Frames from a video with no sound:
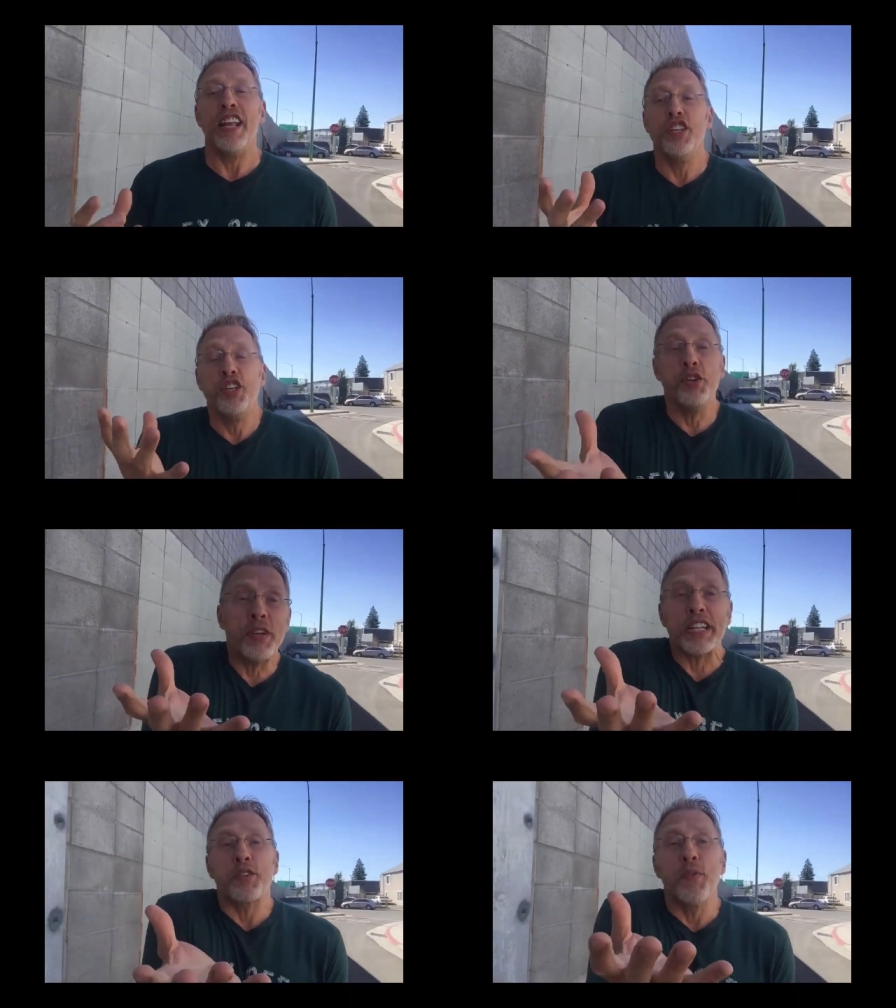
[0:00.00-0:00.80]
And
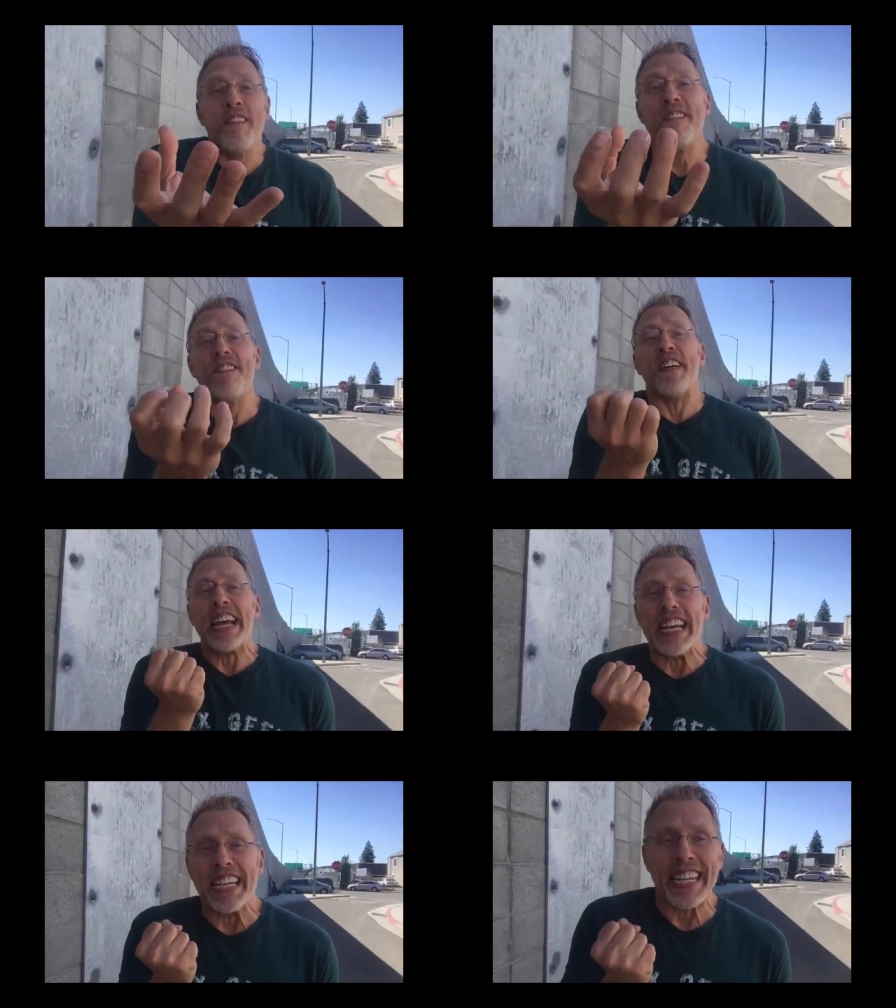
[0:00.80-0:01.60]
you get to
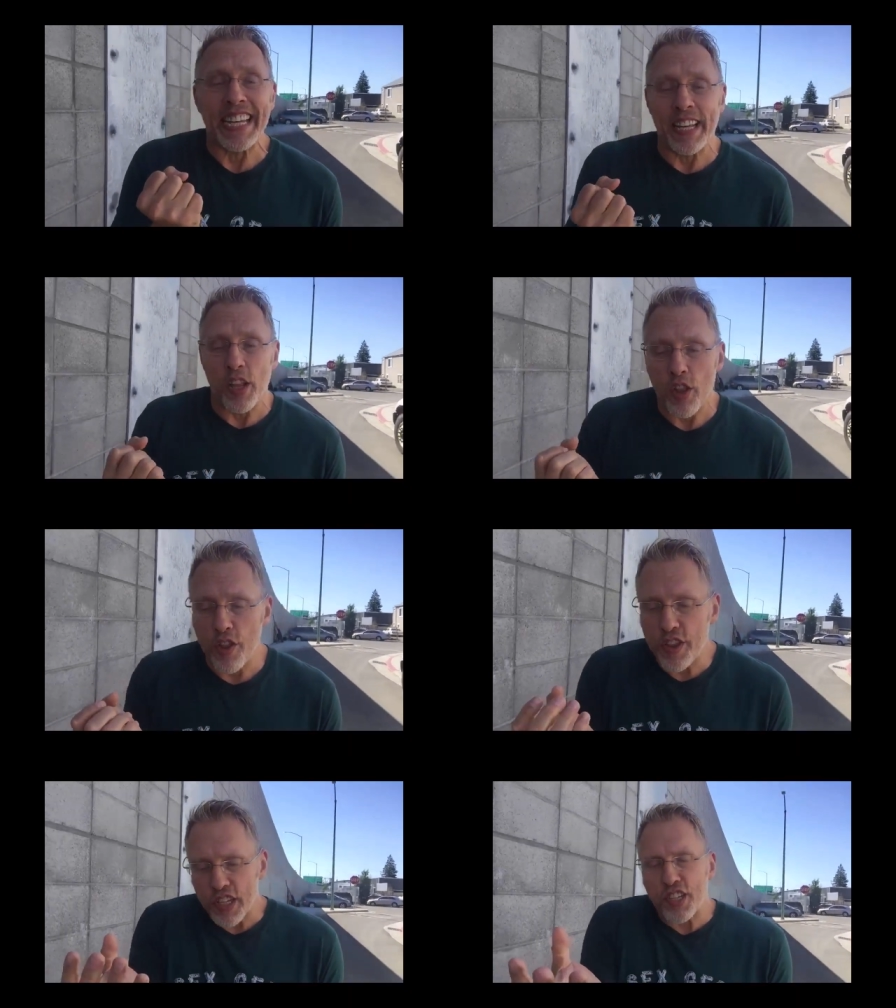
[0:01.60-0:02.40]
invite
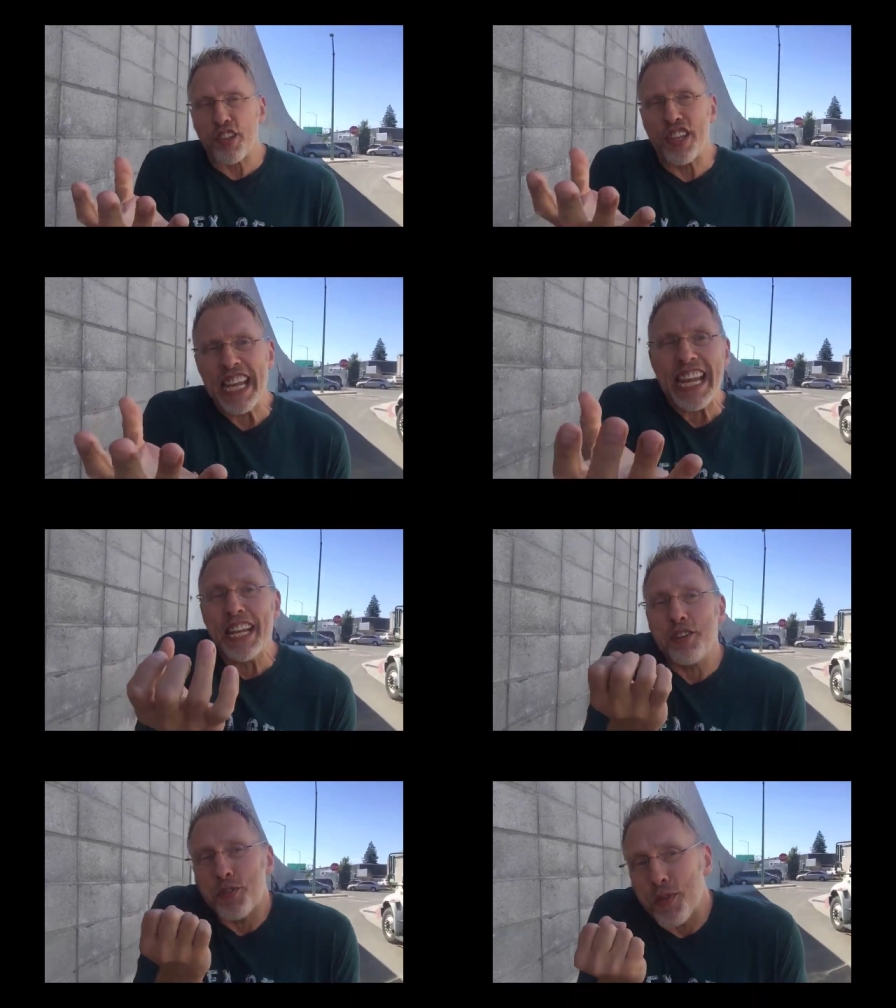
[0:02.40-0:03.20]
the,
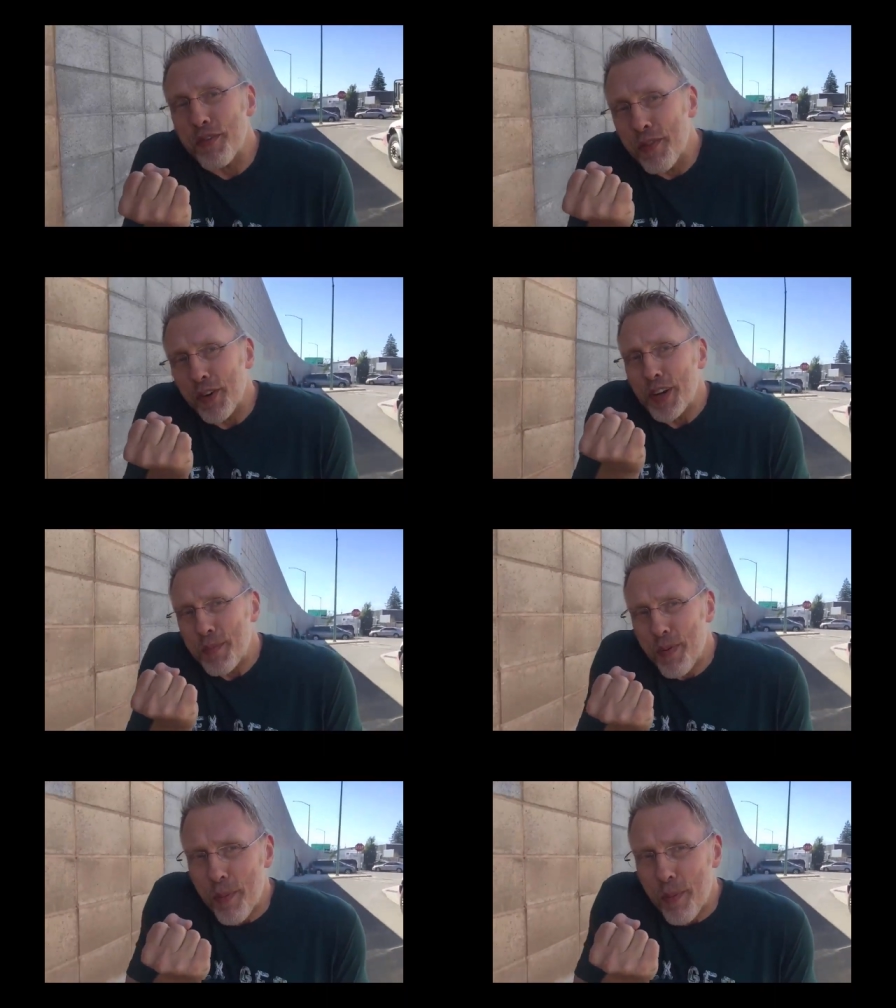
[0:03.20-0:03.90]
the introverted